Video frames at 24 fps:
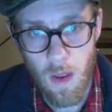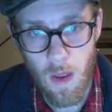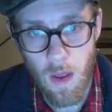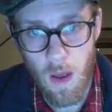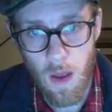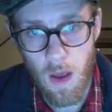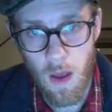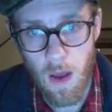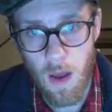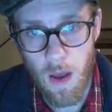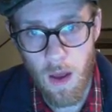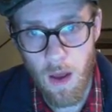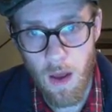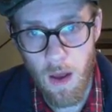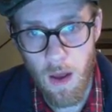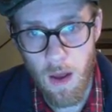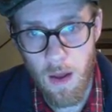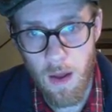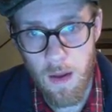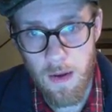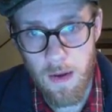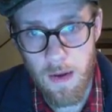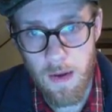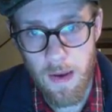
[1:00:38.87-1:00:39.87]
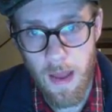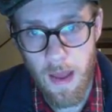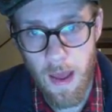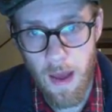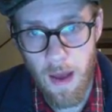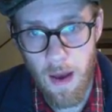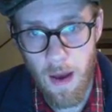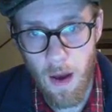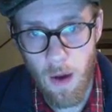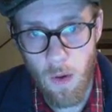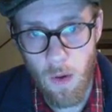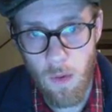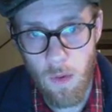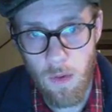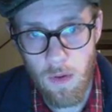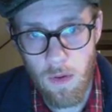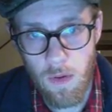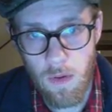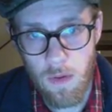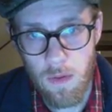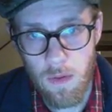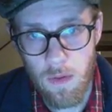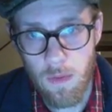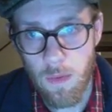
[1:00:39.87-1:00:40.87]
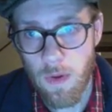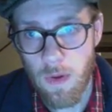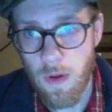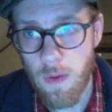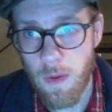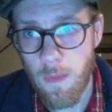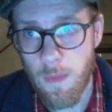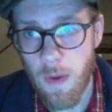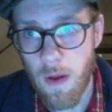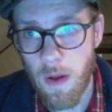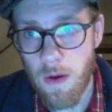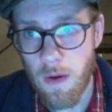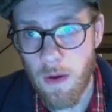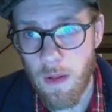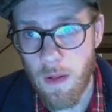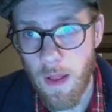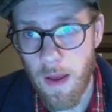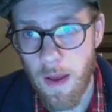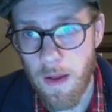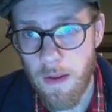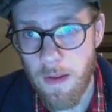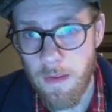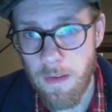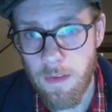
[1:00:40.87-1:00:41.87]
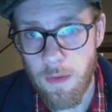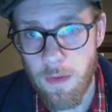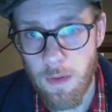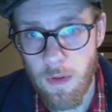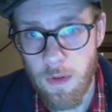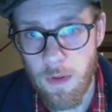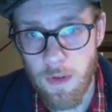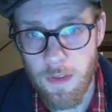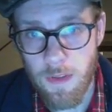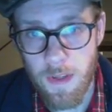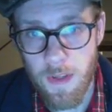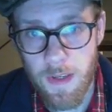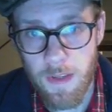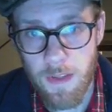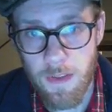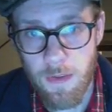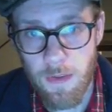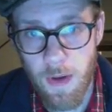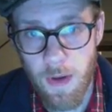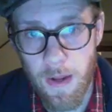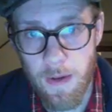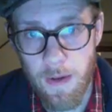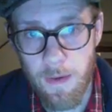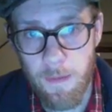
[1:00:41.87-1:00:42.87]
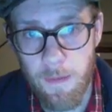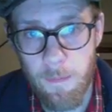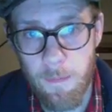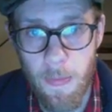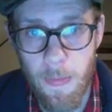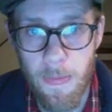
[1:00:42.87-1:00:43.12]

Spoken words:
Now, we're going to underline it so it looks like a strand.